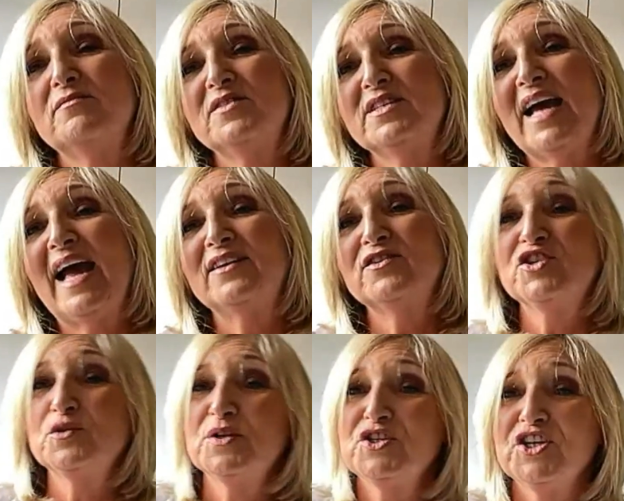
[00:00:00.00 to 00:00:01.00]
10
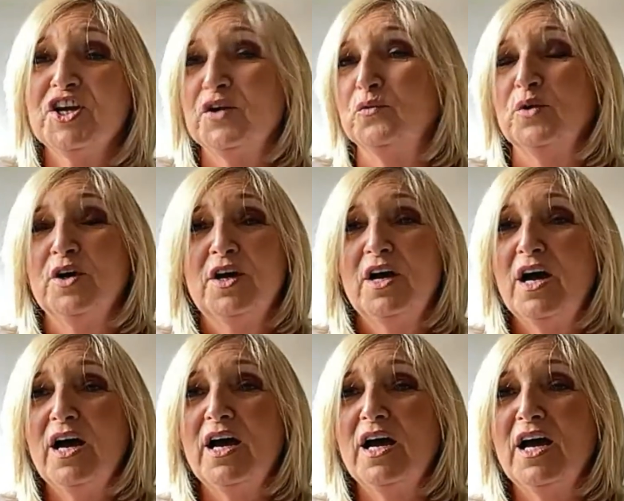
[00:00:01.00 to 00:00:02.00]
to a 2,
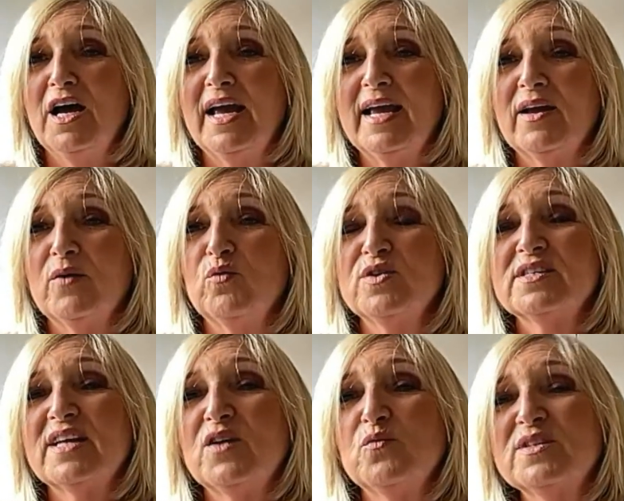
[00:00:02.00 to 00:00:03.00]
it
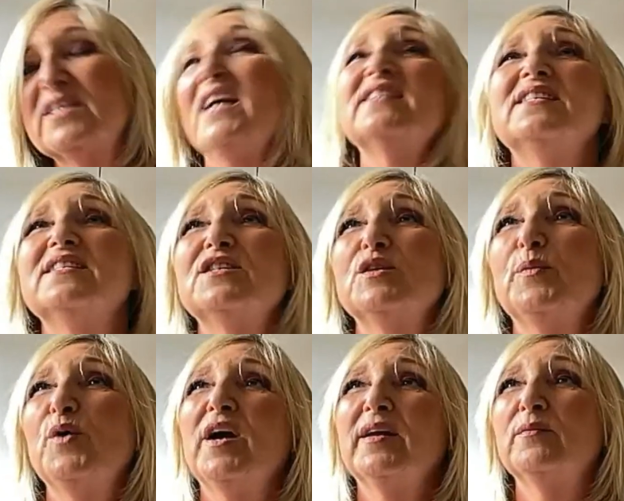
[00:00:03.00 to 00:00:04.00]
was getting to the
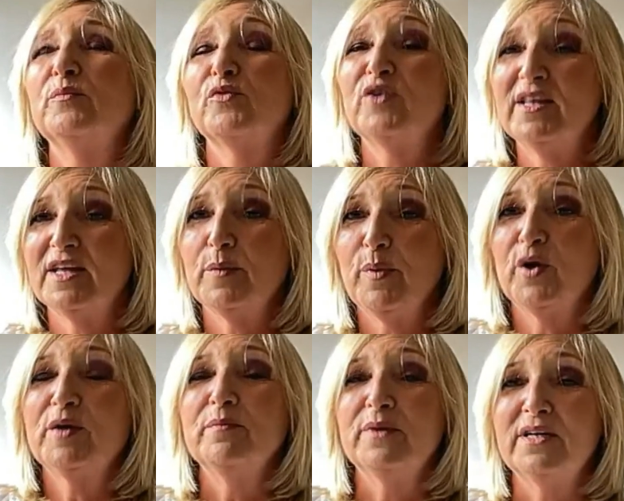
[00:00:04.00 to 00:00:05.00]
point pre the
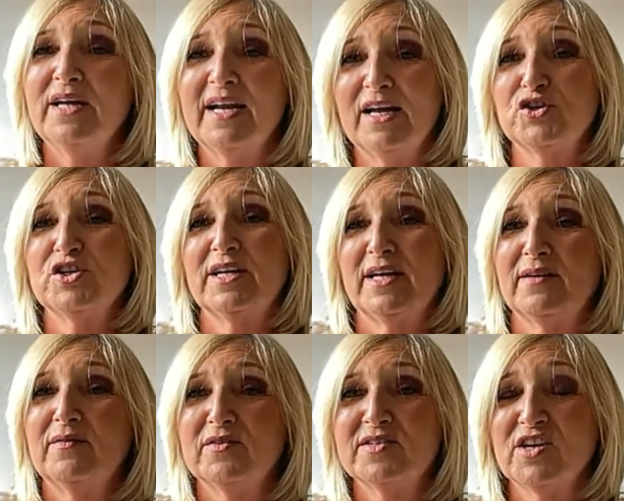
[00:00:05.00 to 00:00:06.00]
appointment and actually
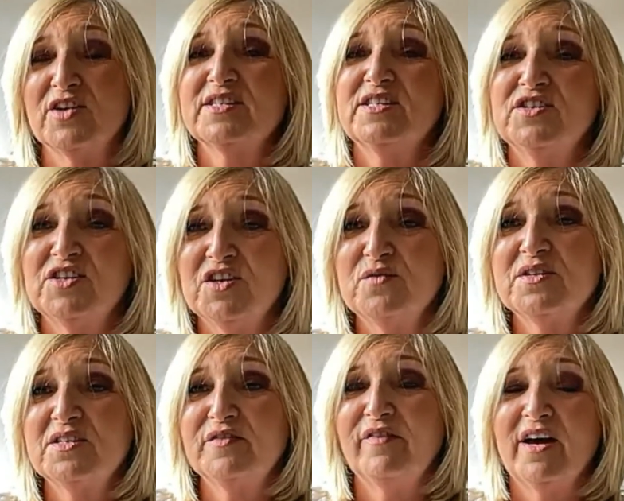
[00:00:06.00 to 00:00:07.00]
starting to use the
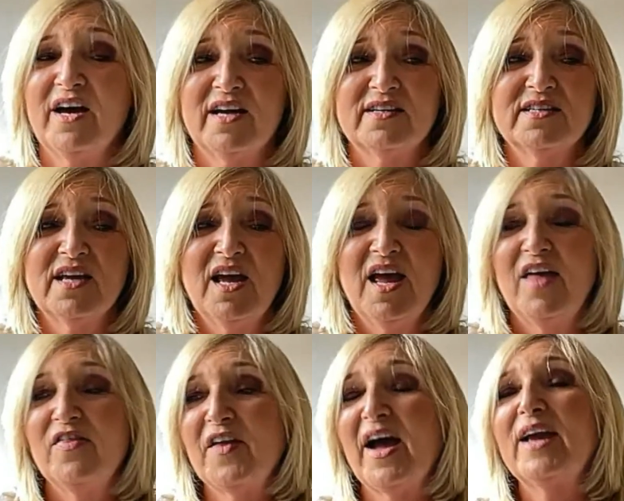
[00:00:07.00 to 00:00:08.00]
device
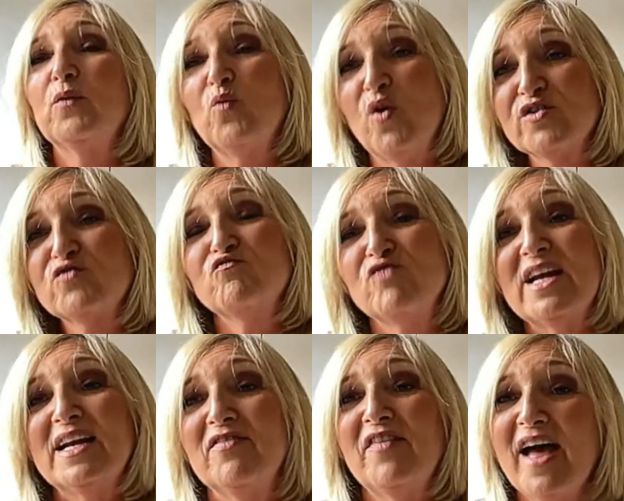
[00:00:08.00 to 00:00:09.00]
that it was
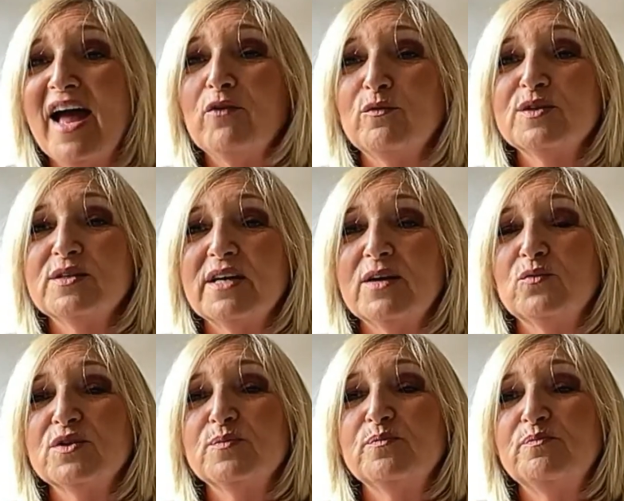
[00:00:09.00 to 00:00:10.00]
really there. It was